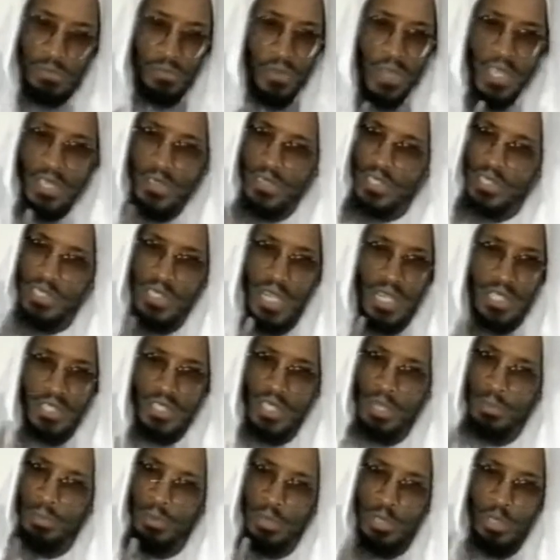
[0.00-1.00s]
faith is
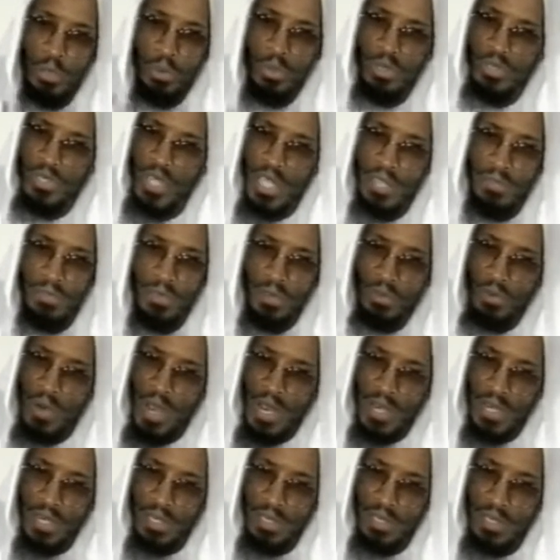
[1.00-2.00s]
not something you can take for
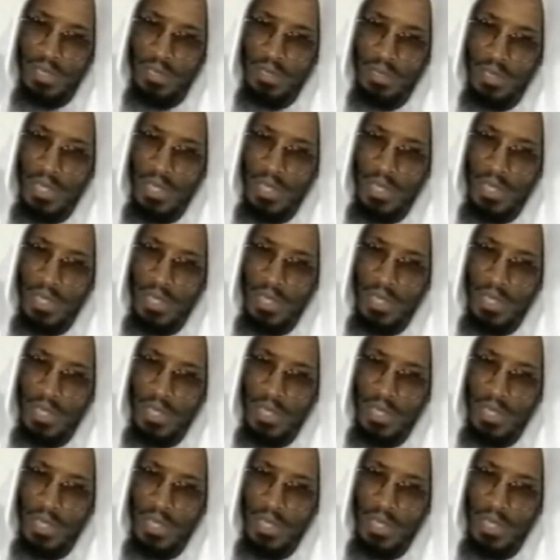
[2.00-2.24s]
granted.